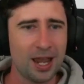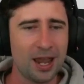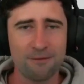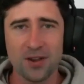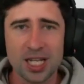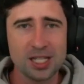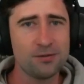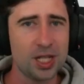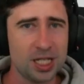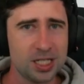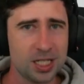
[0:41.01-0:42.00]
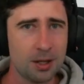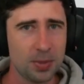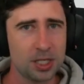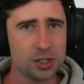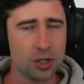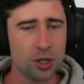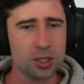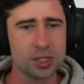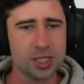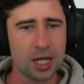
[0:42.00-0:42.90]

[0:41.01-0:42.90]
effectively skipping turns